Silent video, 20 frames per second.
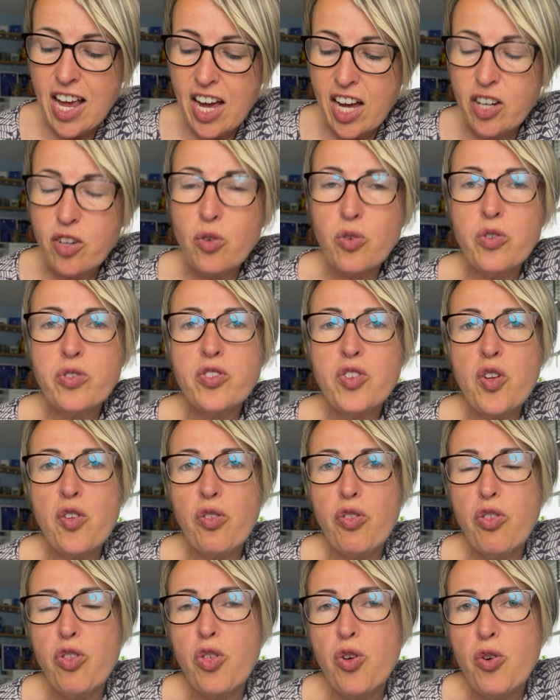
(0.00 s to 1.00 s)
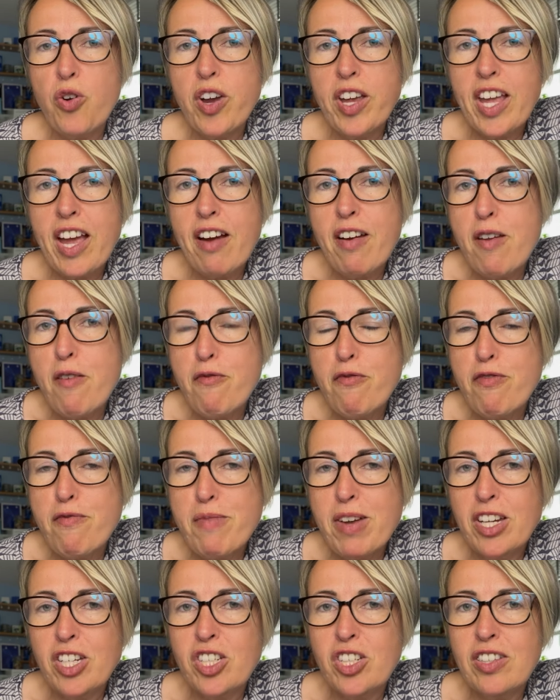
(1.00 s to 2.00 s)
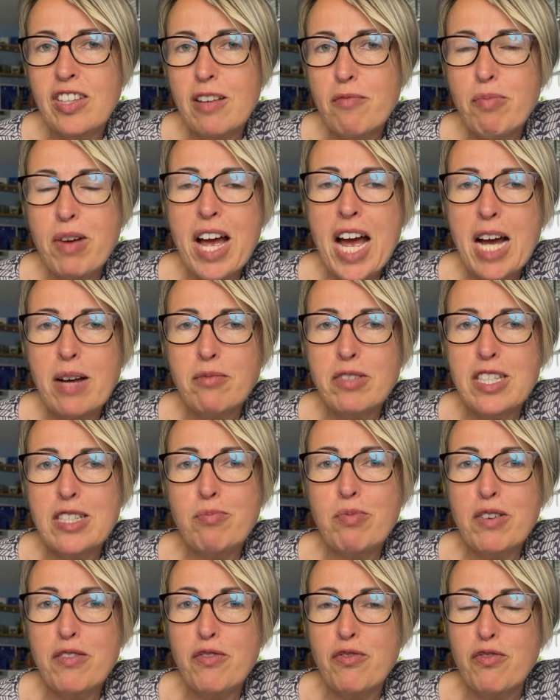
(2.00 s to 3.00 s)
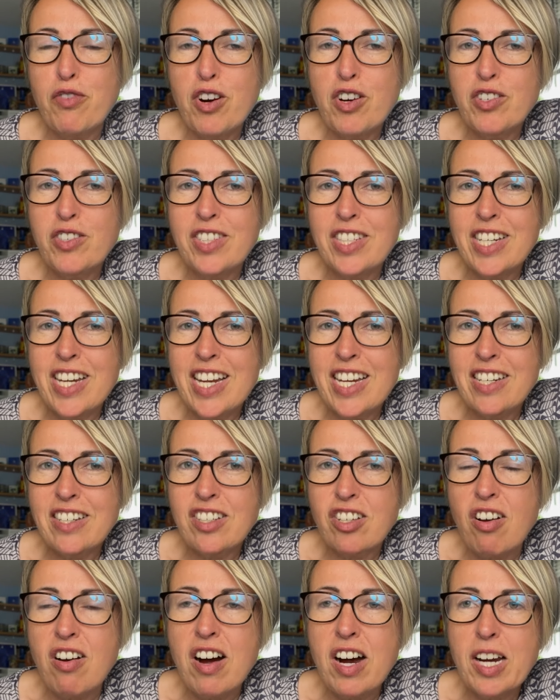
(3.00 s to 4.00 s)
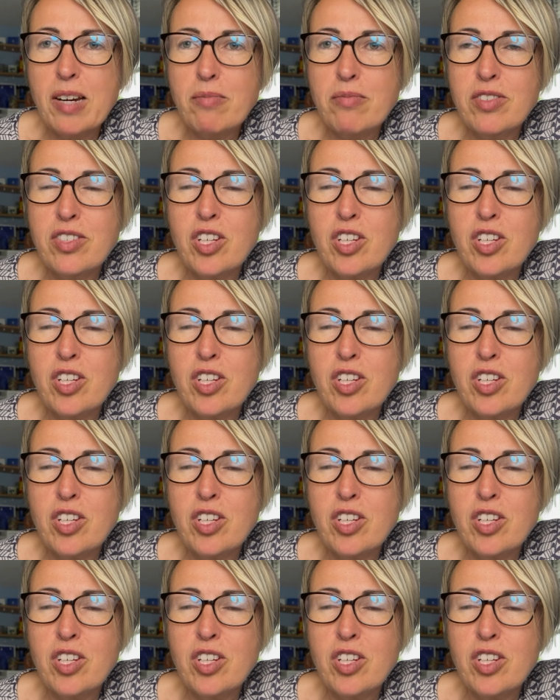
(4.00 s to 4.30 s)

and also thawing out information that perhaps has been frozen in time.